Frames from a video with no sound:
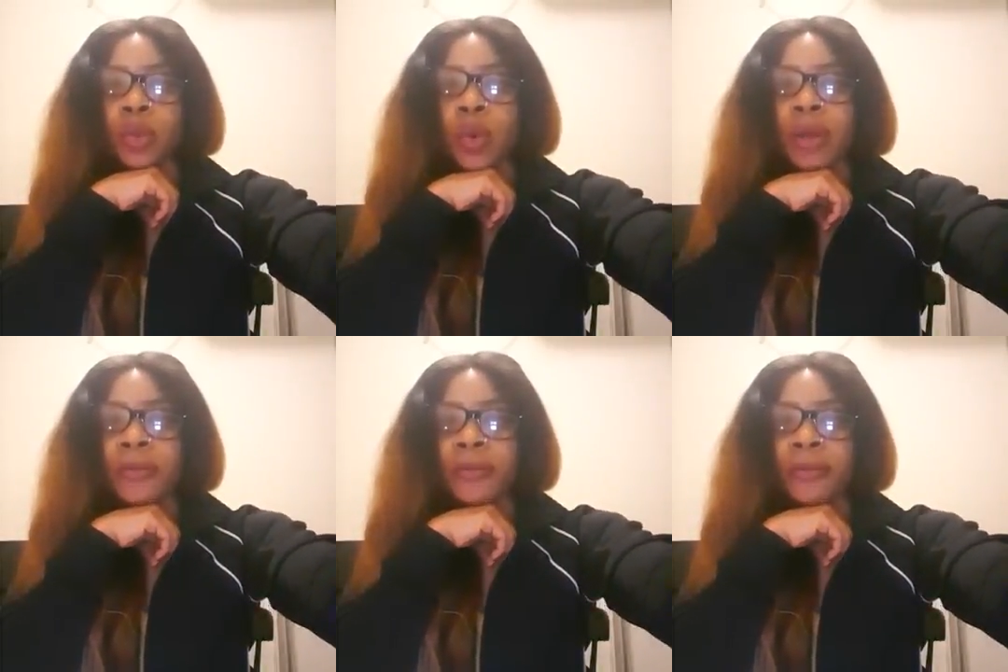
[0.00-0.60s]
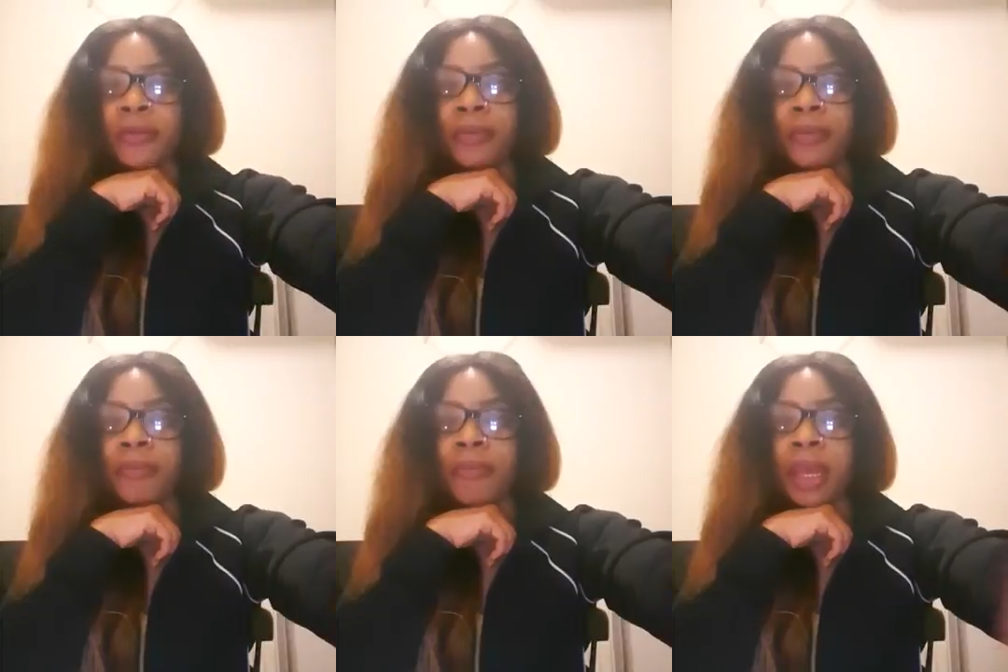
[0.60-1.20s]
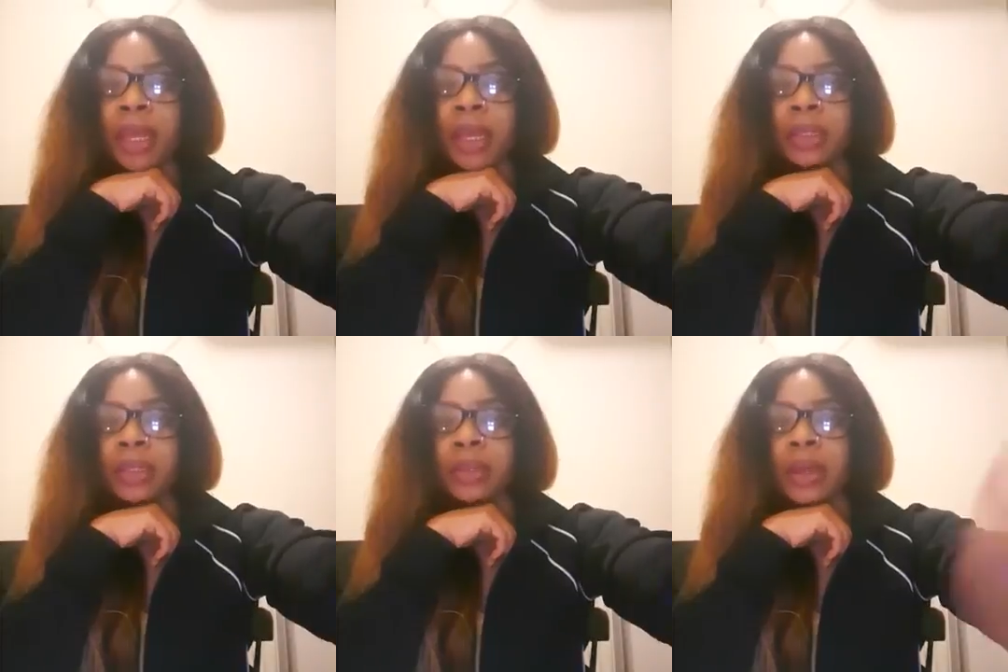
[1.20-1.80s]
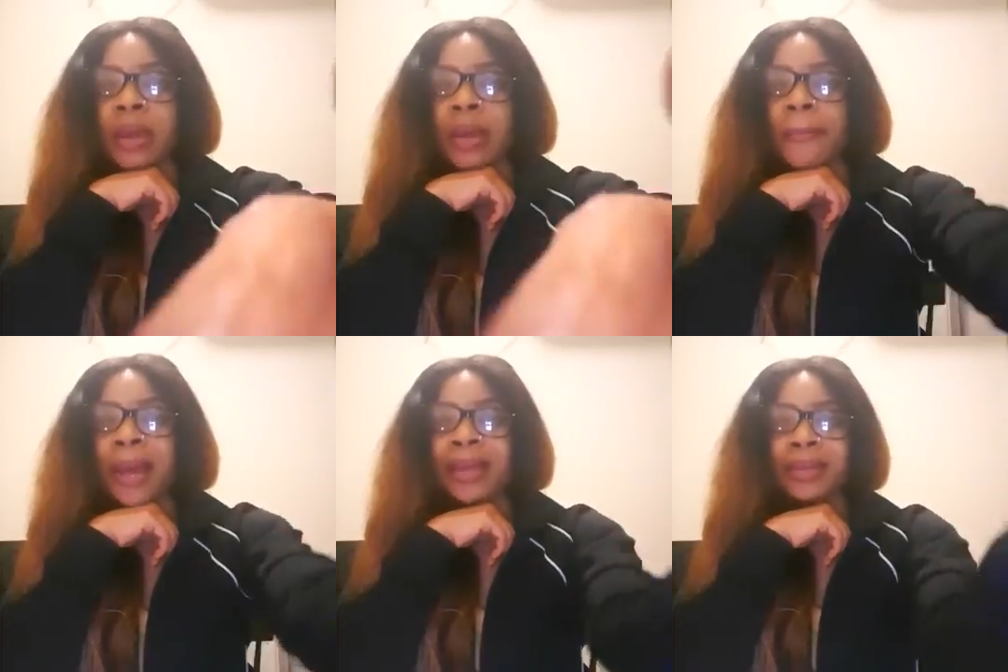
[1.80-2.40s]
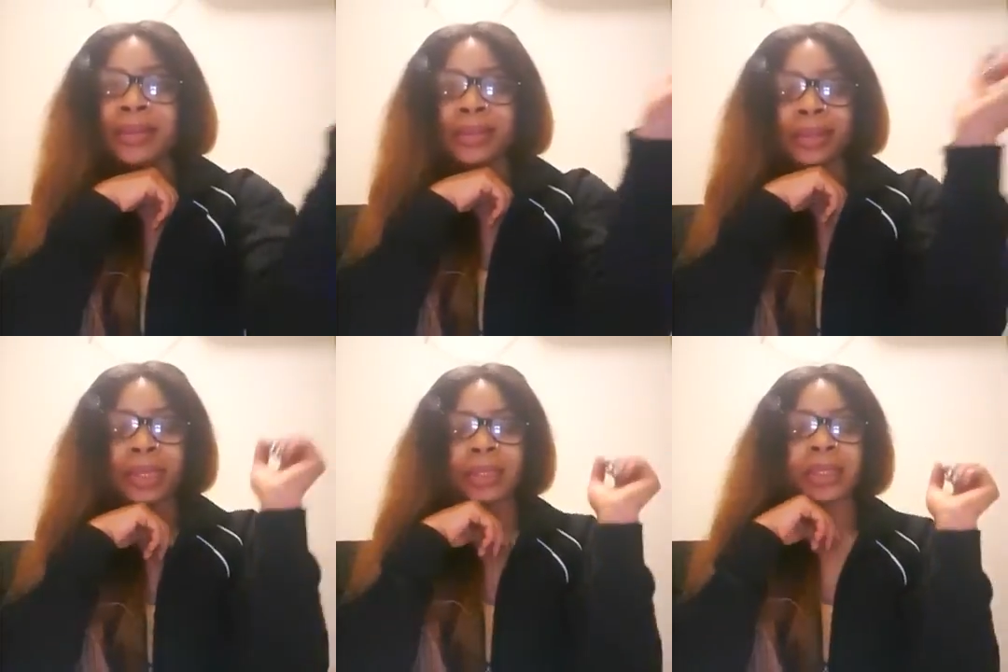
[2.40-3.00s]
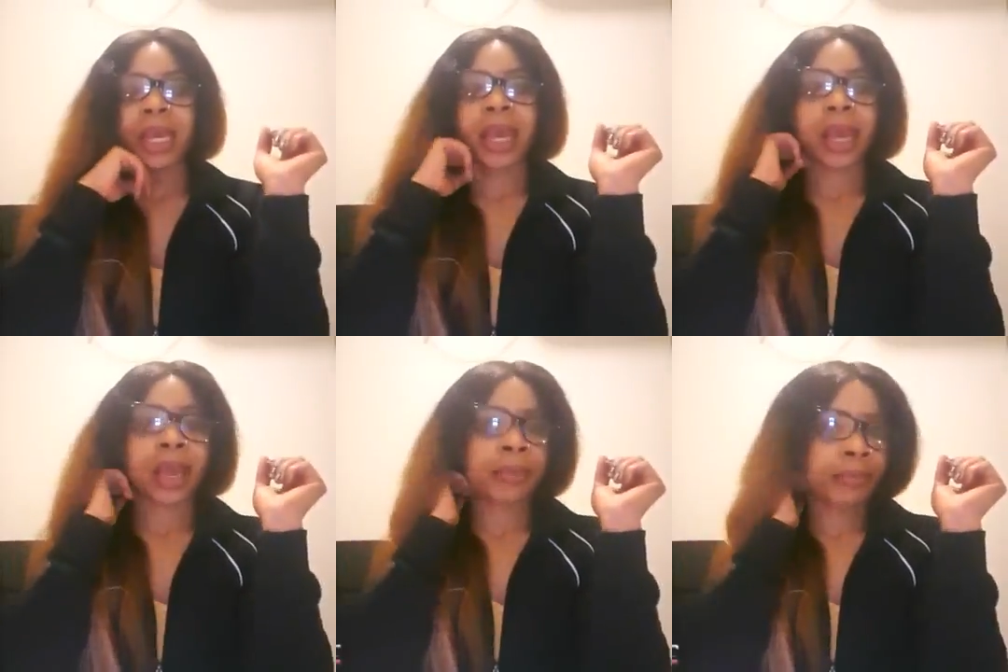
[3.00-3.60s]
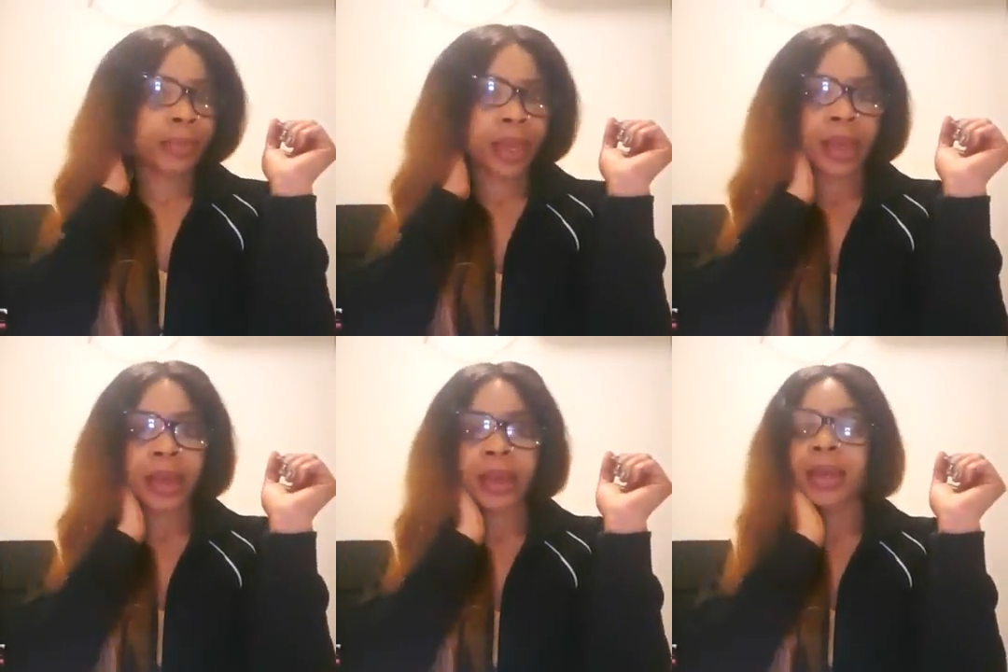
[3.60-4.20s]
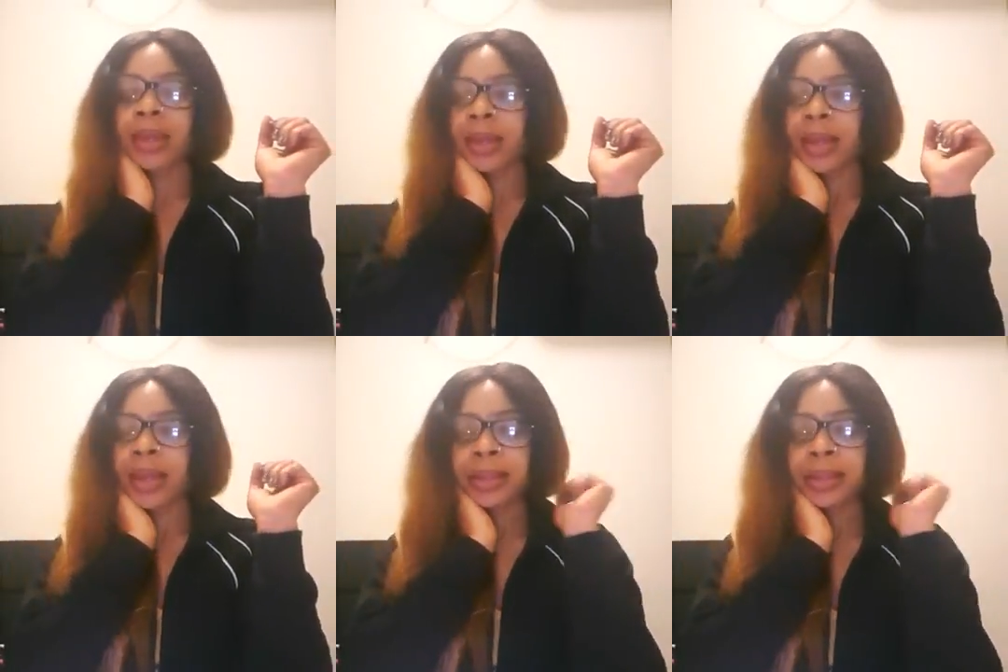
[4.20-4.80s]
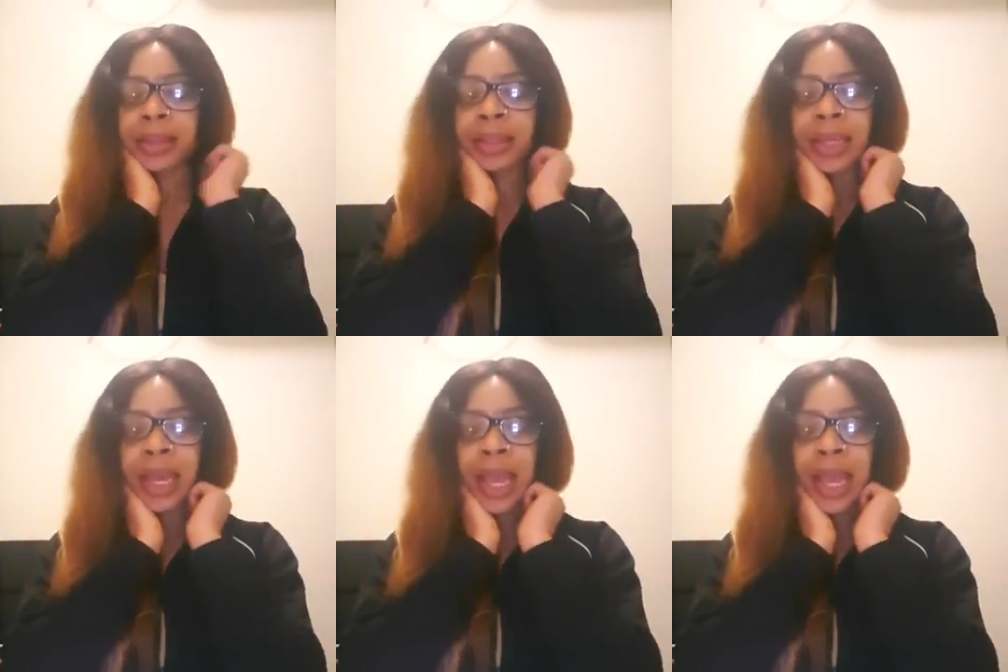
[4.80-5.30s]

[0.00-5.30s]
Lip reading: 12 minutes past 6 a.m. here in the Netherlands.